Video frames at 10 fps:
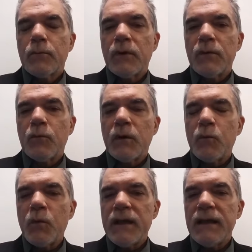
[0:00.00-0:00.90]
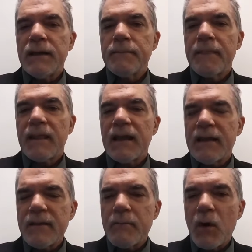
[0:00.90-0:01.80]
when, when we, in the